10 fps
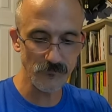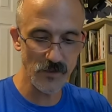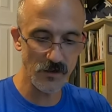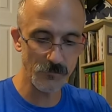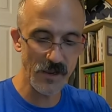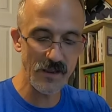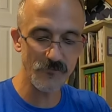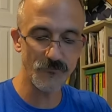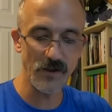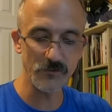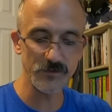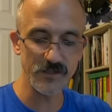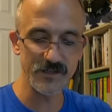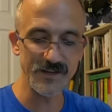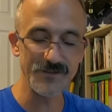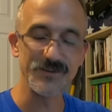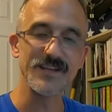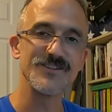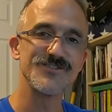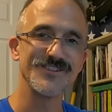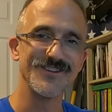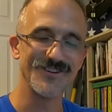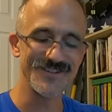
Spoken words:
I have found that in aviation there